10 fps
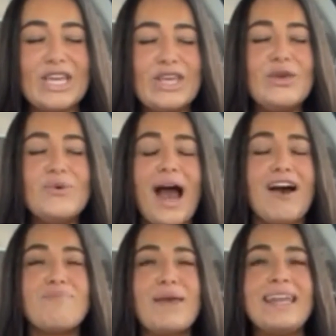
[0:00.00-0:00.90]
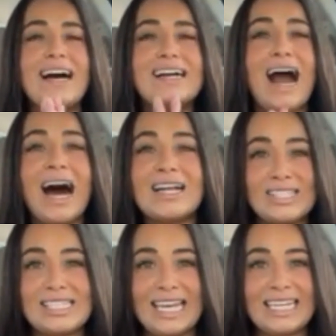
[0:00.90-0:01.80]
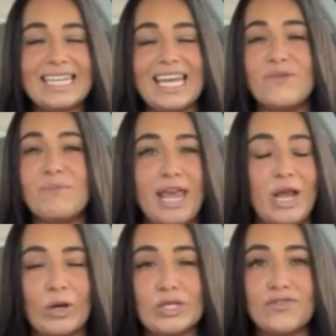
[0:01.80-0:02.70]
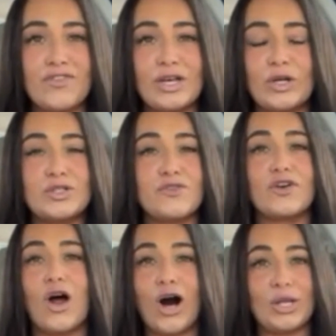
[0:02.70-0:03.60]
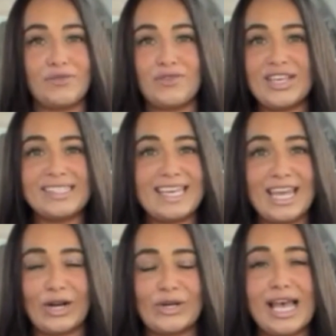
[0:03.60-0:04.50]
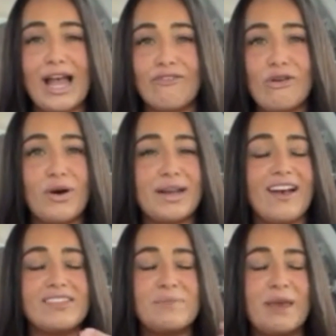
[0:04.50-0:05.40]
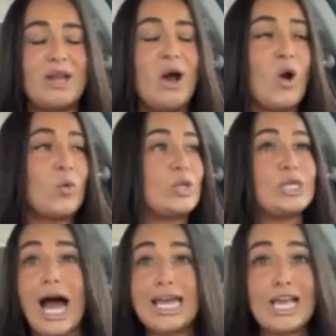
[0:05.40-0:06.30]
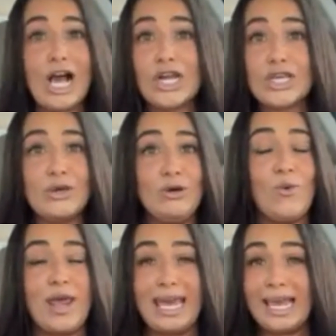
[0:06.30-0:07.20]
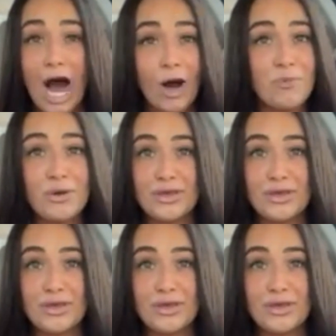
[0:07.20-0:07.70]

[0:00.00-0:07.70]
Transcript: you have been a constant in Bakersfield for all of these years. Everyone has been relying on you, waking up with